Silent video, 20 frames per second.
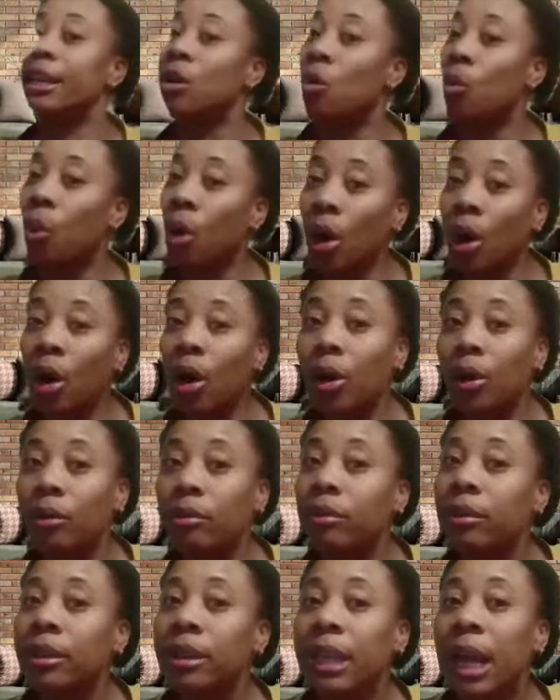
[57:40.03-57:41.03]
world
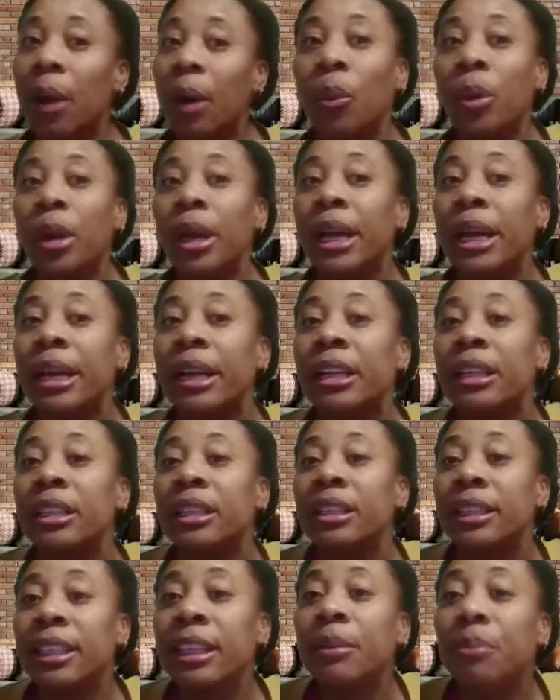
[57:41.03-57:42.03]
that we
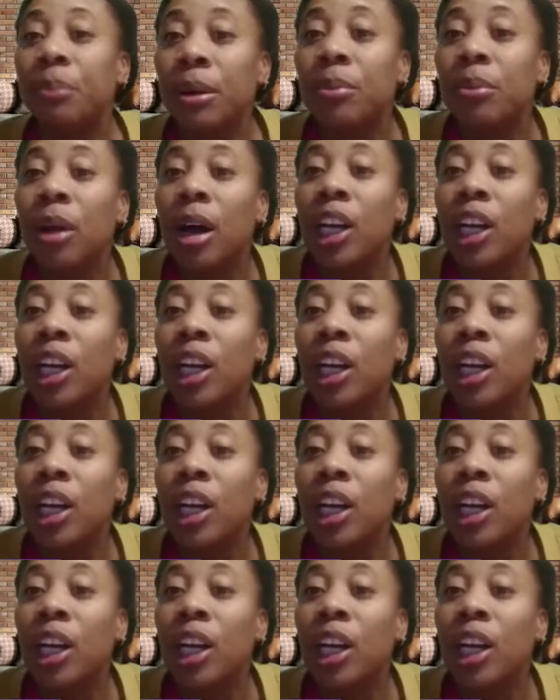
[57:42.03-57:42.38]
see people